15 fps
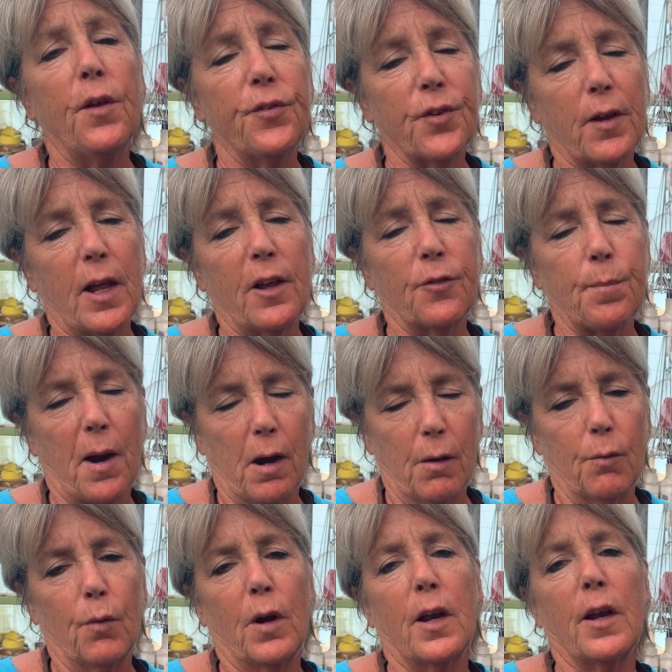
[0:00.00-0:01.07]
is the last
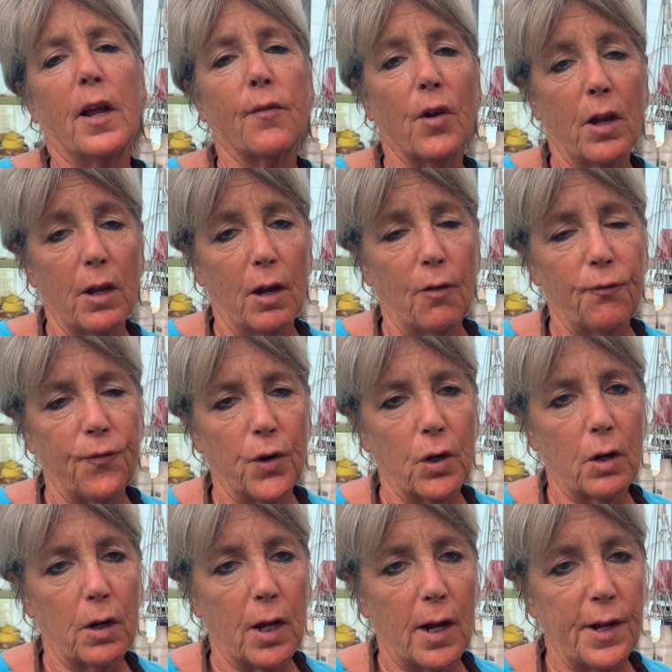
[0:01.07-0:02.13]
part. We're going to give it a little
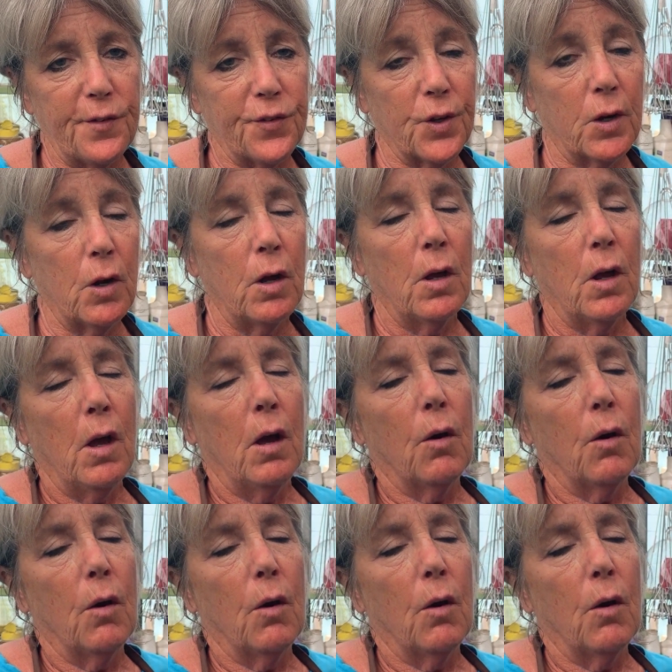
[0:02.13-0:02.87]
fertilizer.